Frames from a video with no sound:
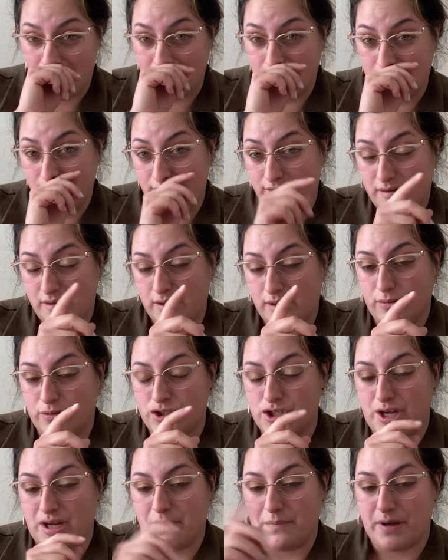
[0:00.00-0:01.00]
Anthony's going to go
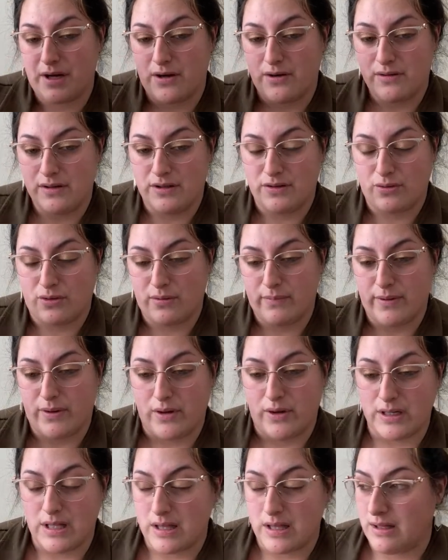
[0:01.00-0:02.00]
check, but I heard the doorbell,
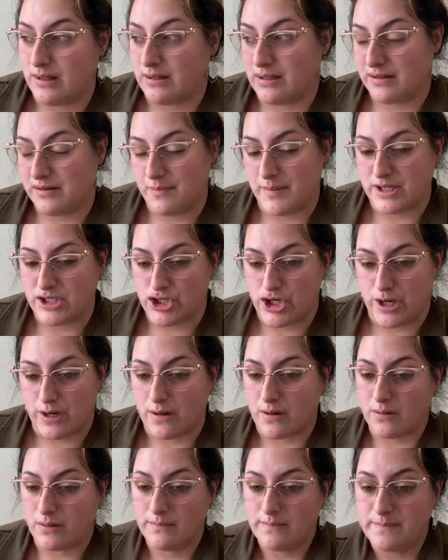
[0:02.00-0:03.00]
and I think that's my chair.